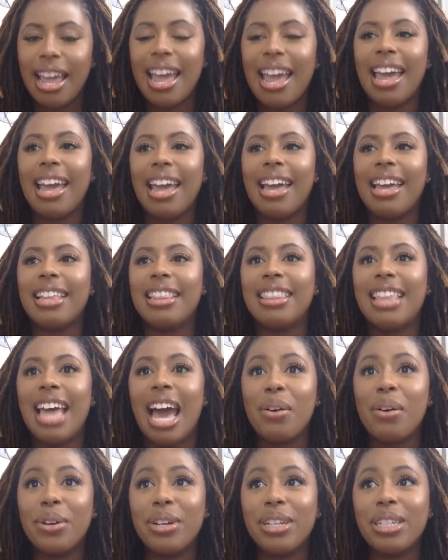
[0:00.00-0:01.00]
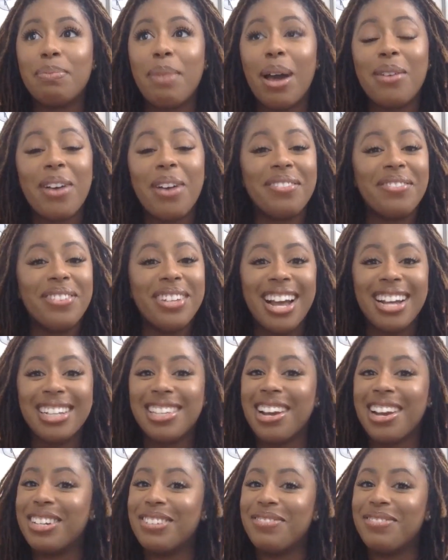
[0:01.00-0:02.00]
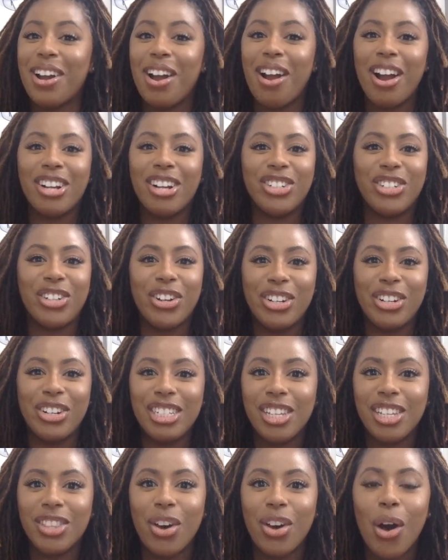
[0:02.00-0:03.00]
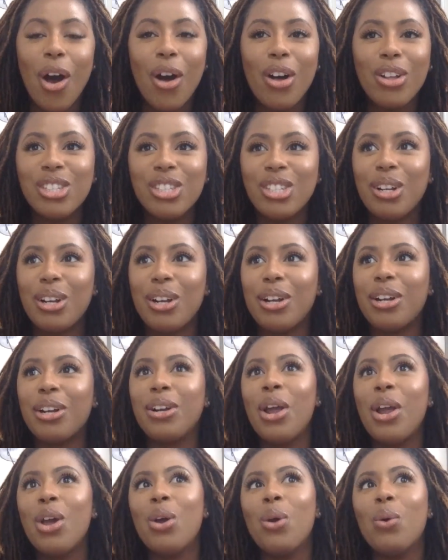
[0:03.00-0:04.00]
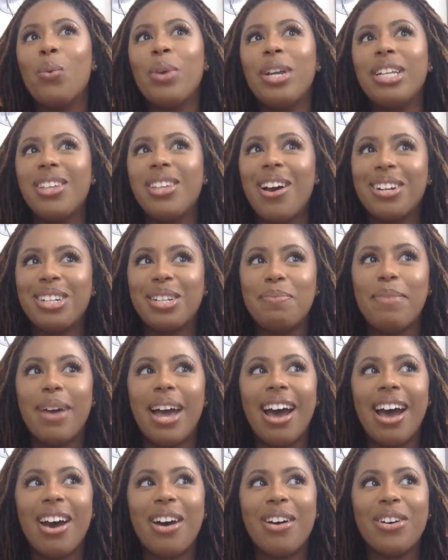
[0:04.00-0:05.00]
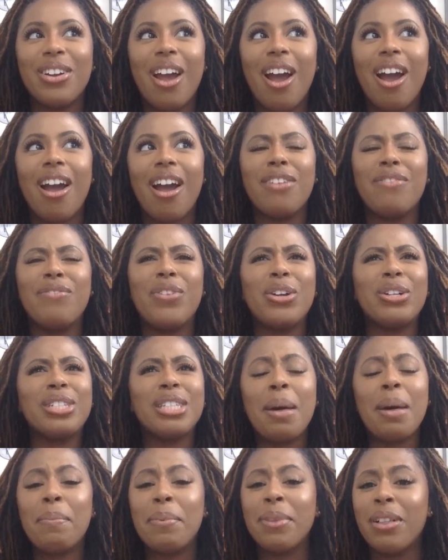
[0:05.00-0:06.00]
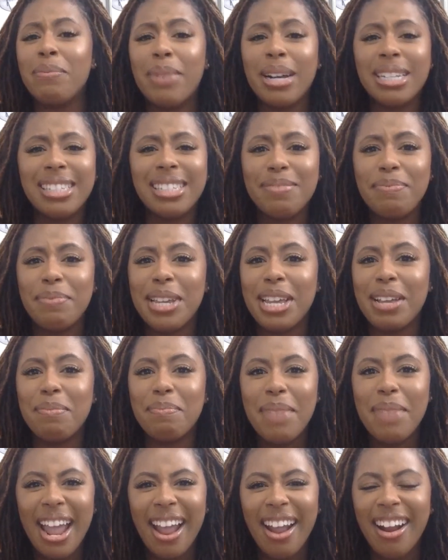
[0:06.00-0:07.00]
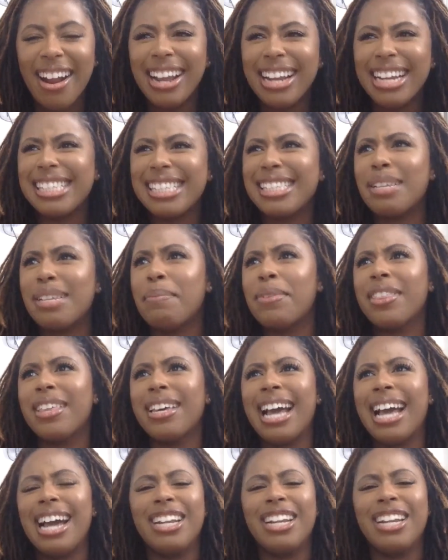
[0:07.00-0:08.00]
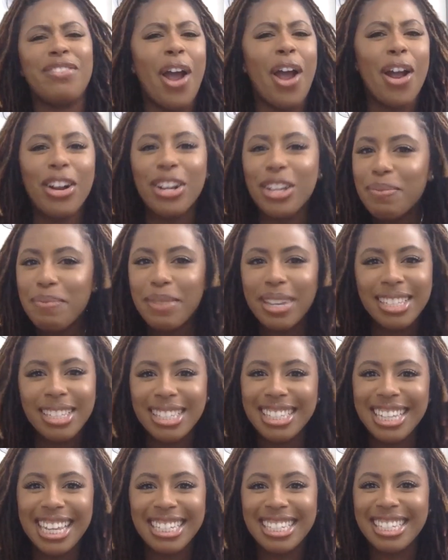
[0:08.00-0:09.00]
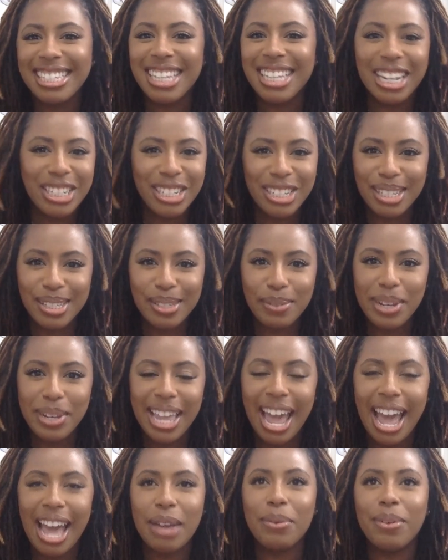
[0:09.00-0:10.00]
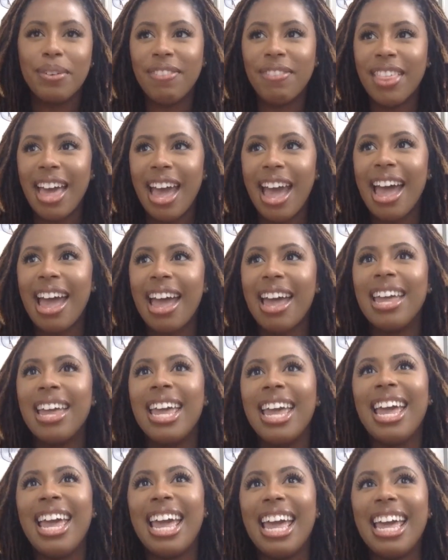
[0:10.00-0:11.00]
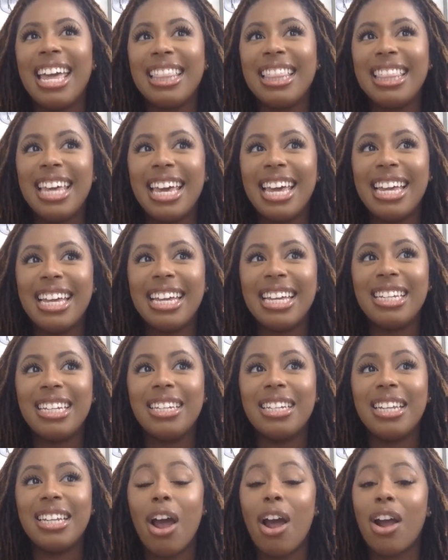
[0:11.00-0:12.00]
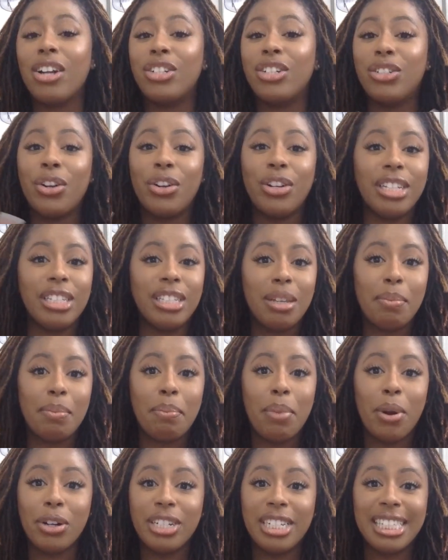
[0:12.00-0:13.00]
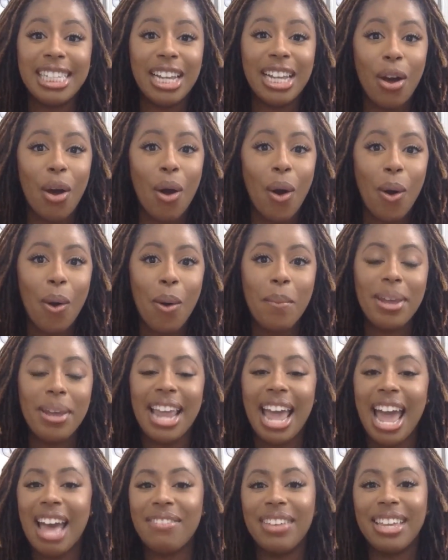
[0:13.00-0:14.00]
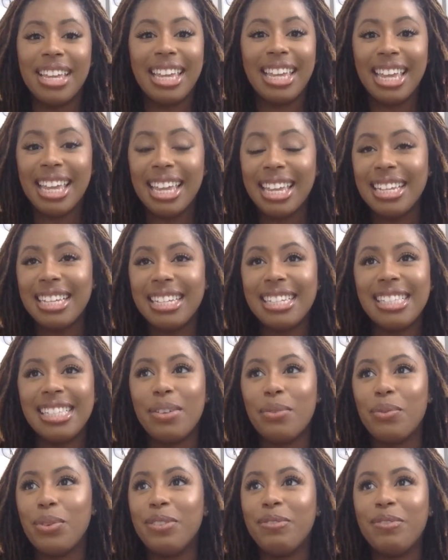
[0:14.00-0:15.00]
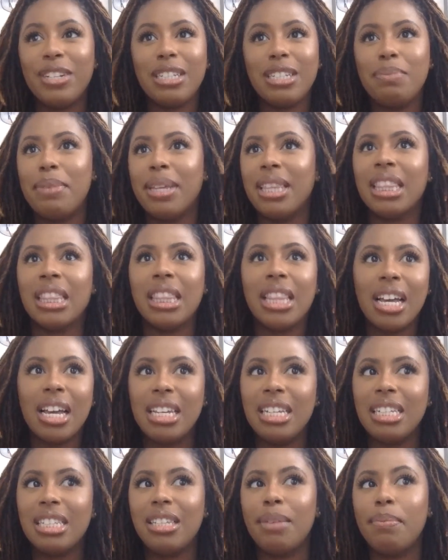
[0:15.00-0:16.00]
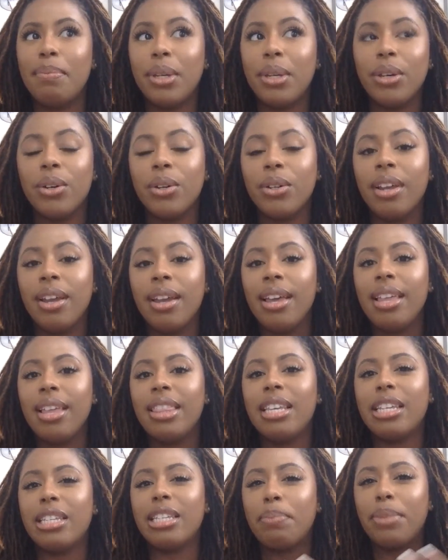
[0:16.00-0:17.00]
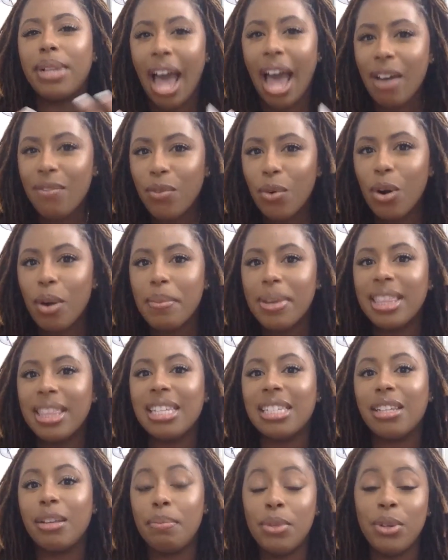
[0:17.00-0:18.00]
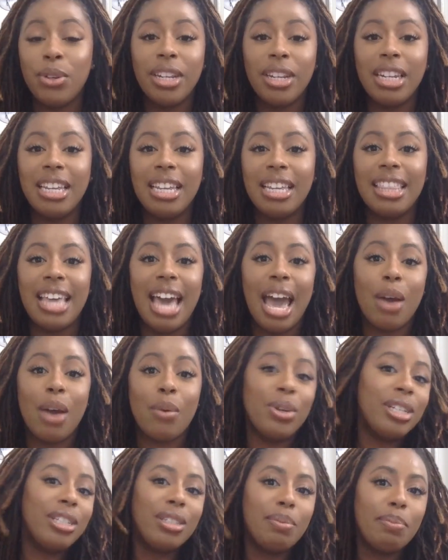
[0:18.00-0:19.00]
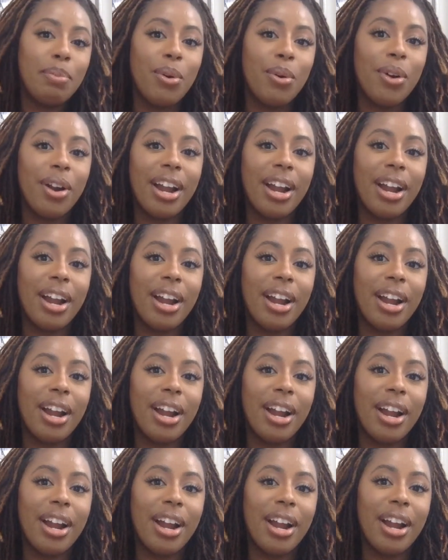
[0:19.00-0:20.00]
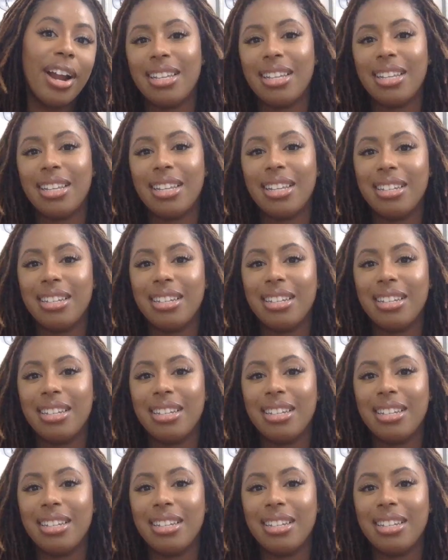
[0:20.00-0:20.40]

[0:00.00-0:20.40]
And that was my wife and I talking about our journey to the altar. We talked about our first couple of months of being married and some of the kind of arguments and discussions we had with that. And then our journey to purchasing a home and having kids. And we've just been lucky to build this platform and this community that we support and supports us.